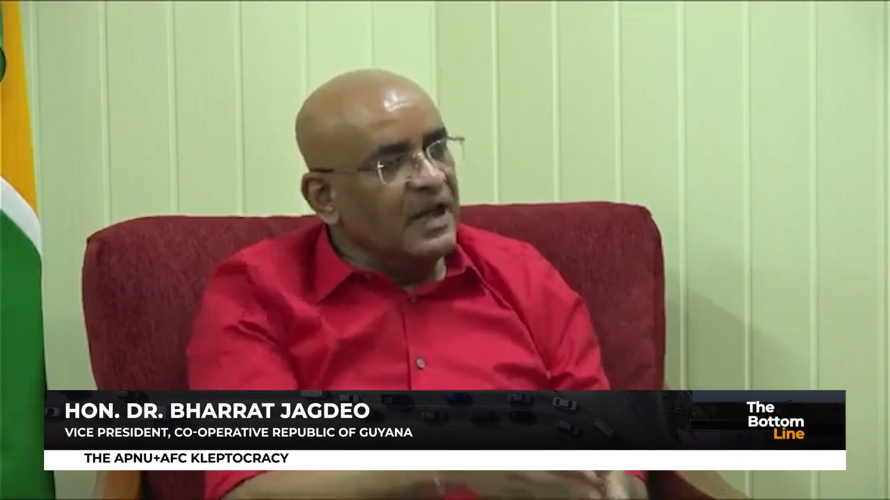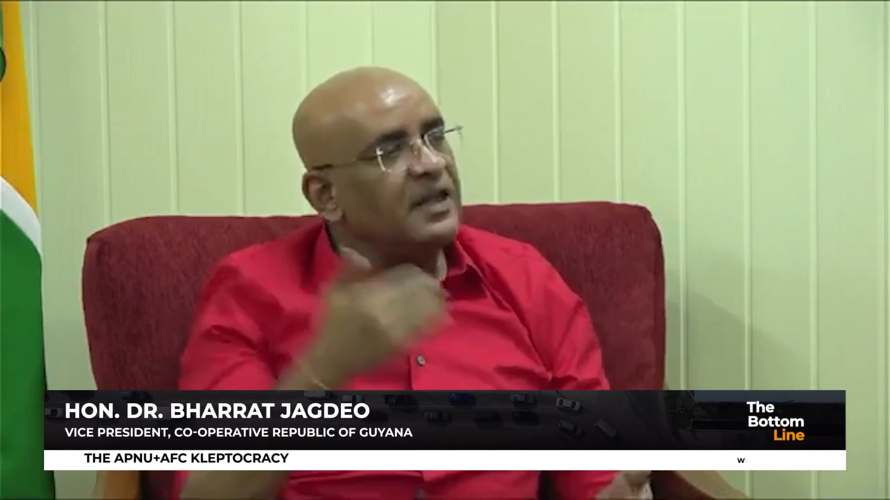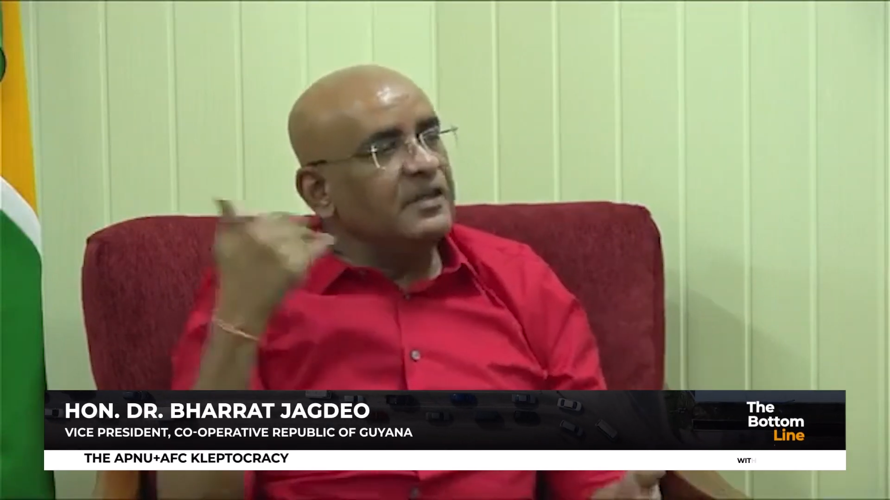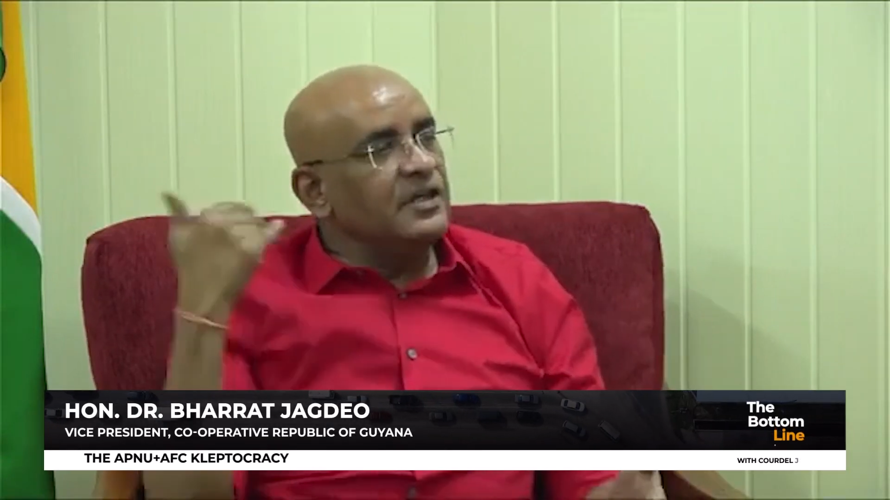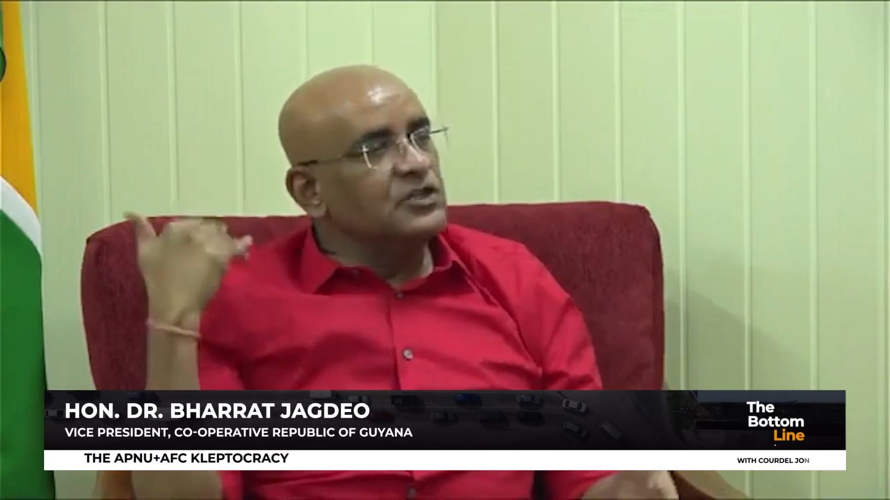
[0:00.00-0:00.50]

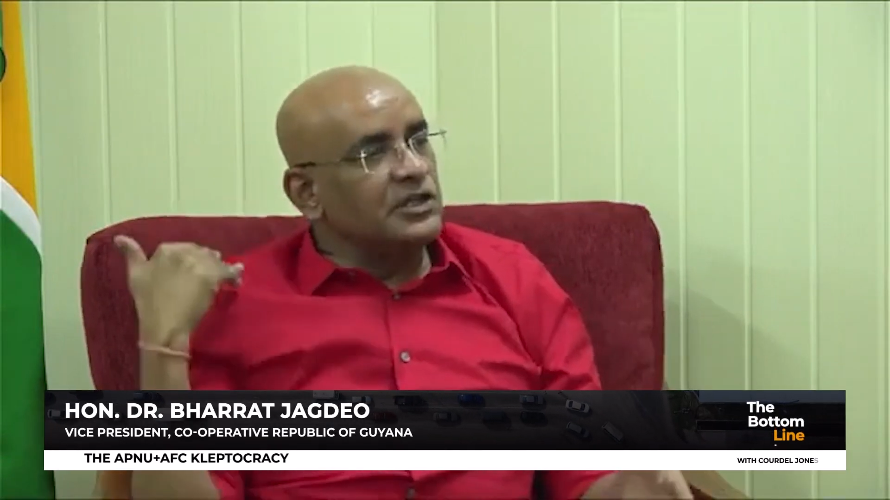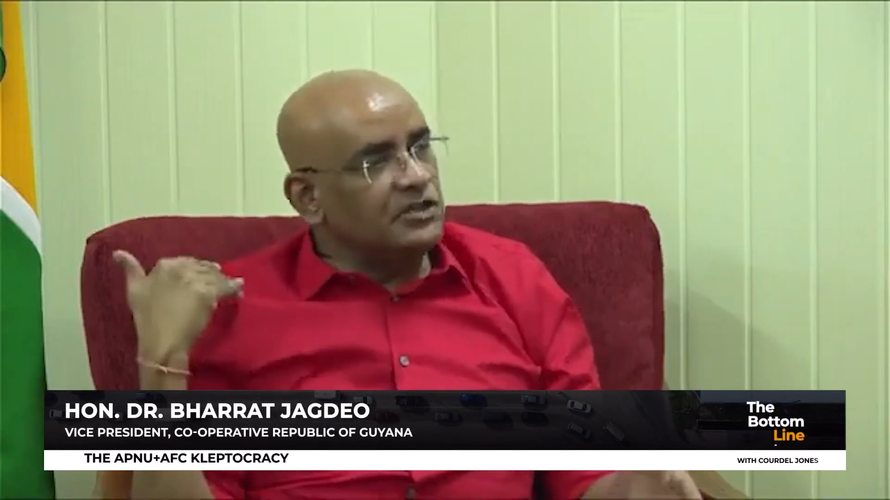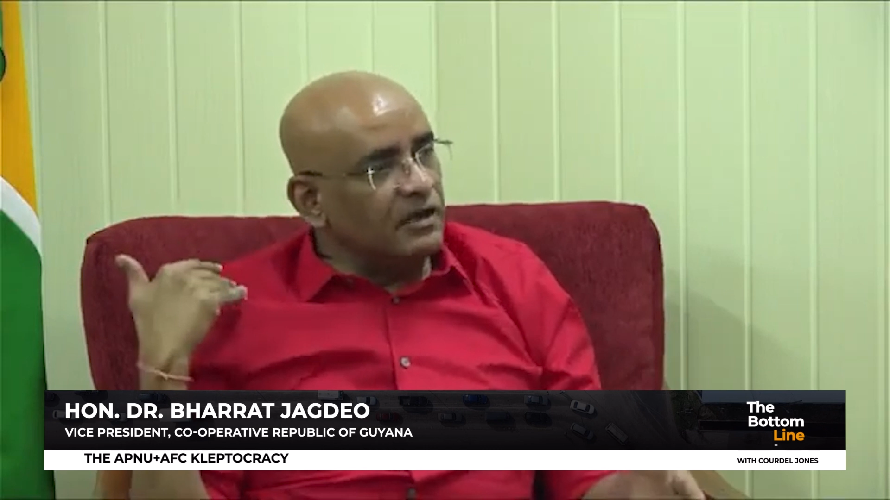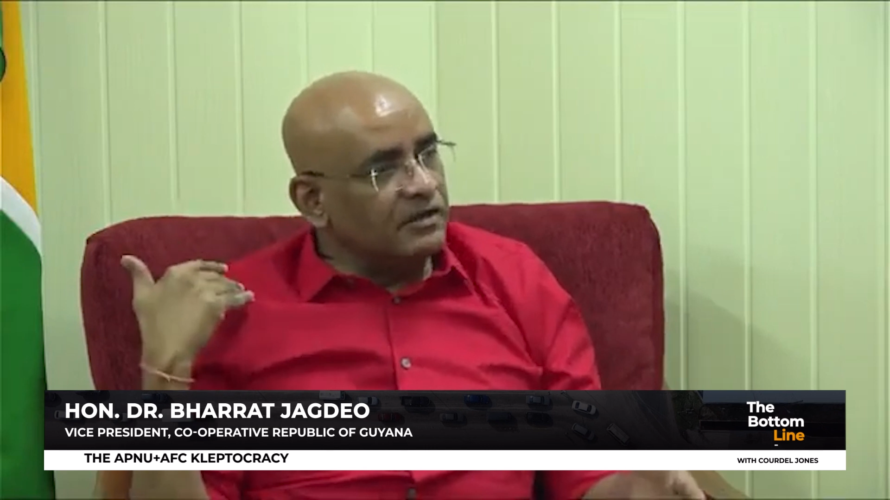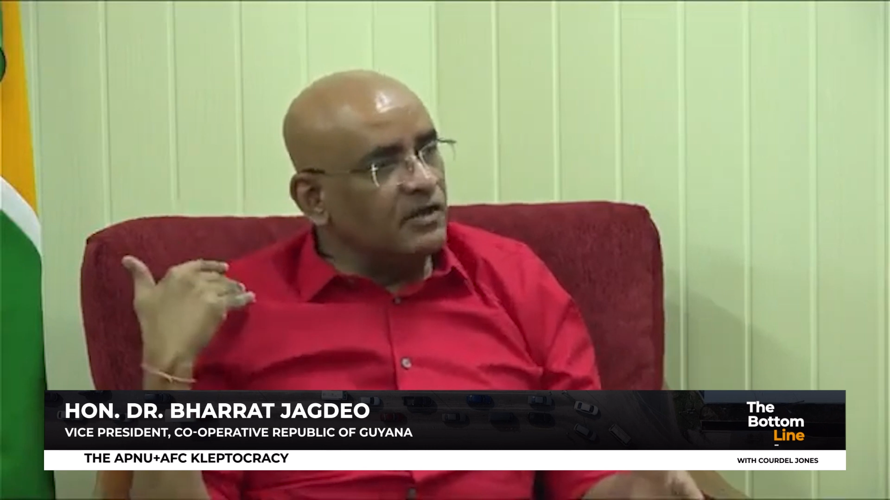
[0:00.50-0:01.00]
and they
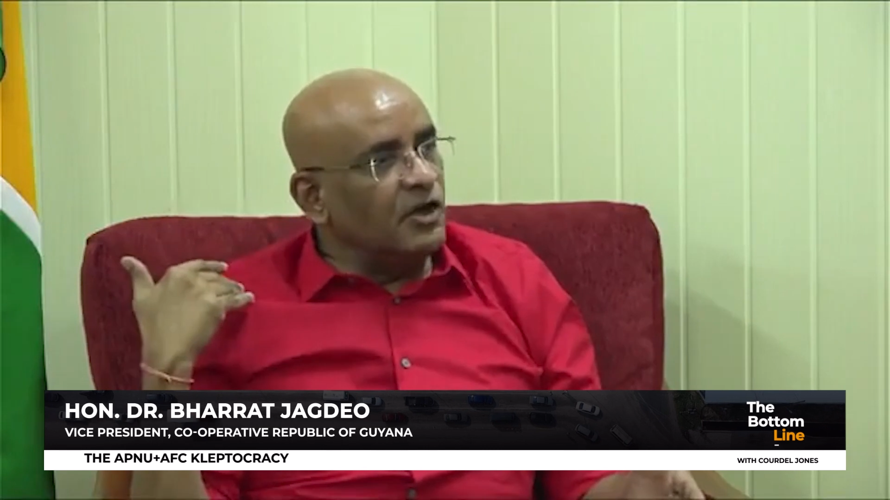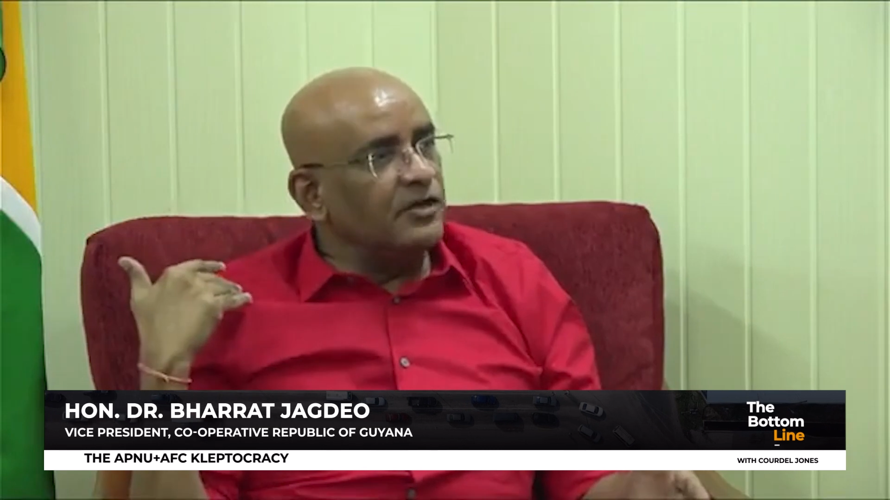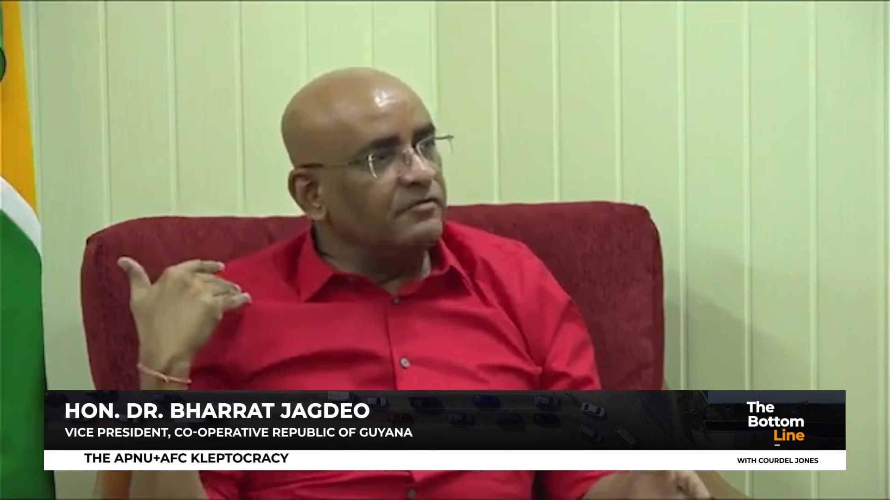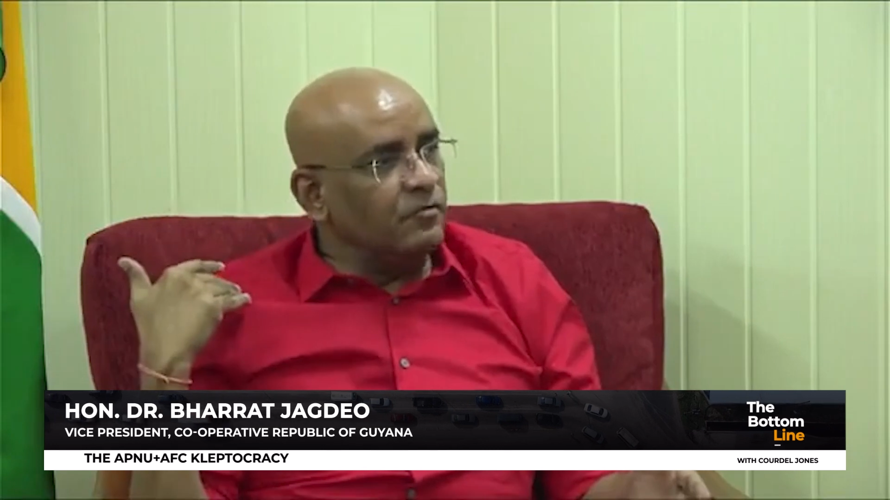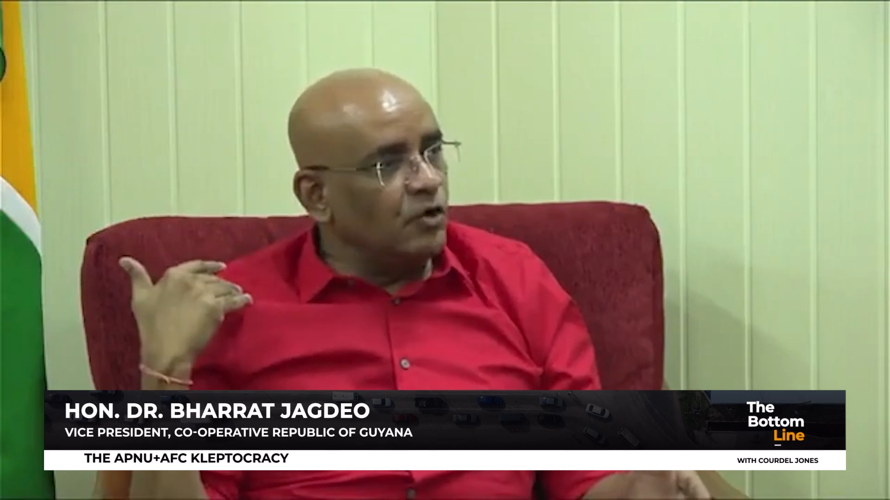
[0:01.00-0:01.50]
just got
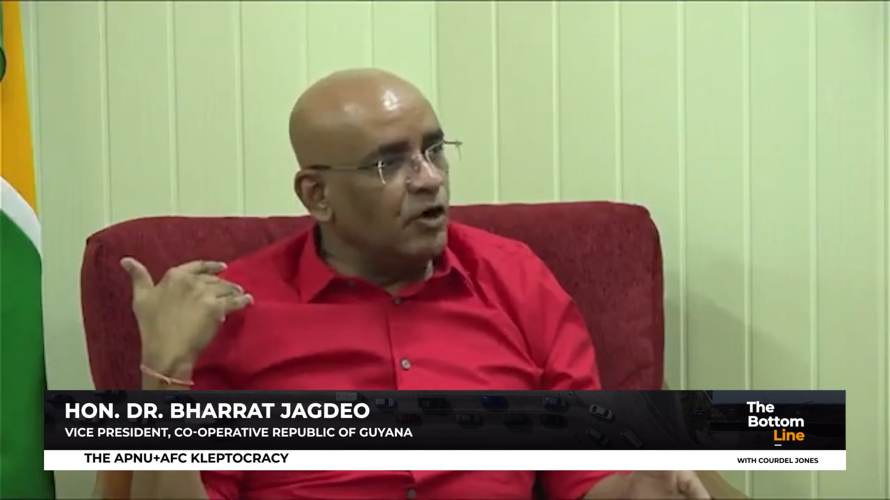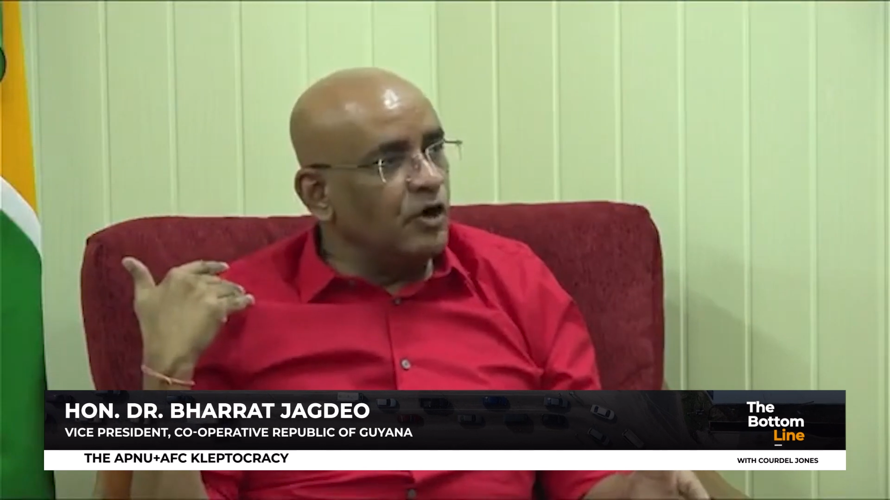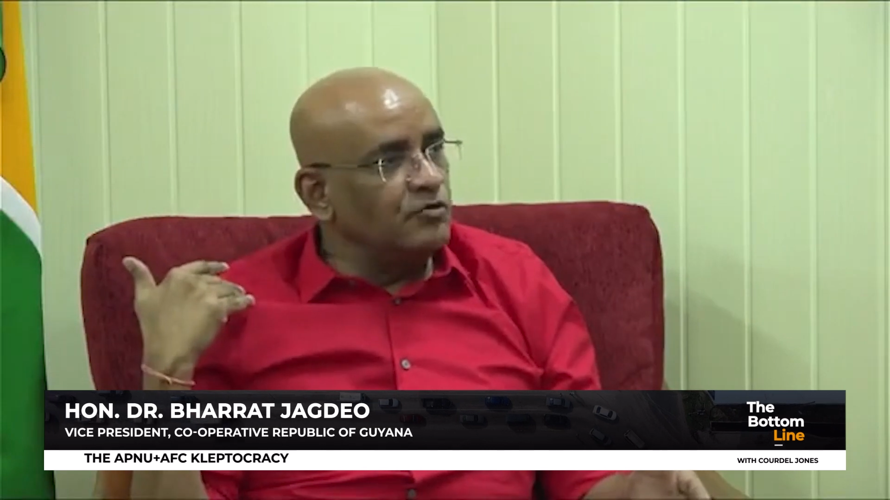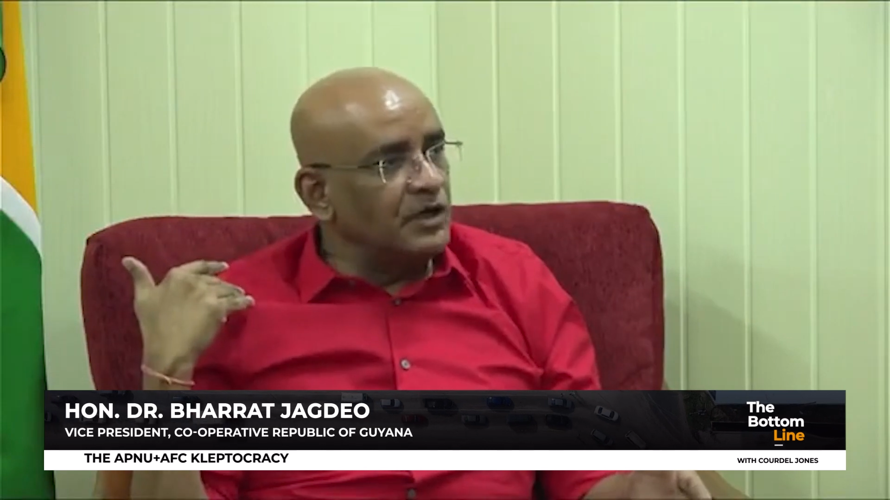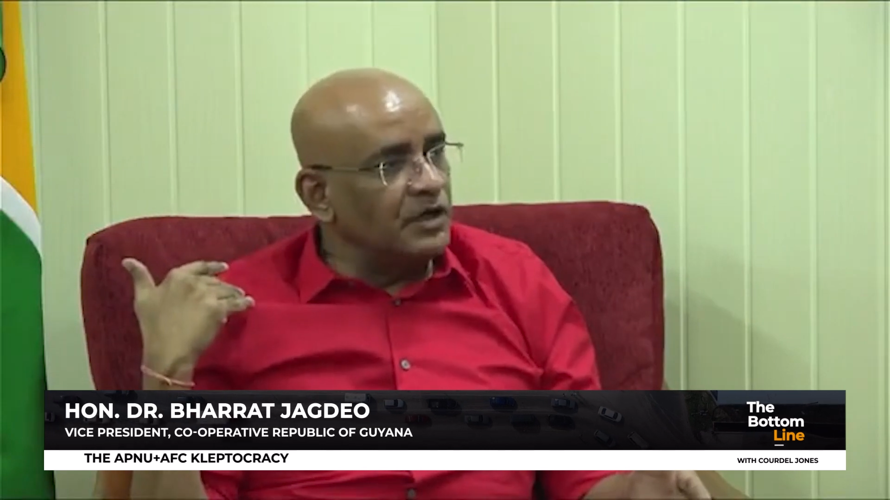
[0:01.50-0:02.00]
another
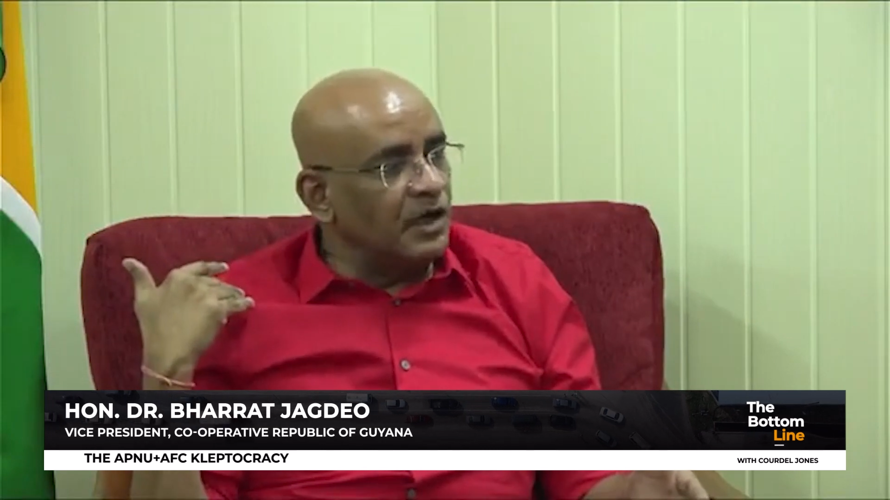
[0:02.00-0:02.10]
400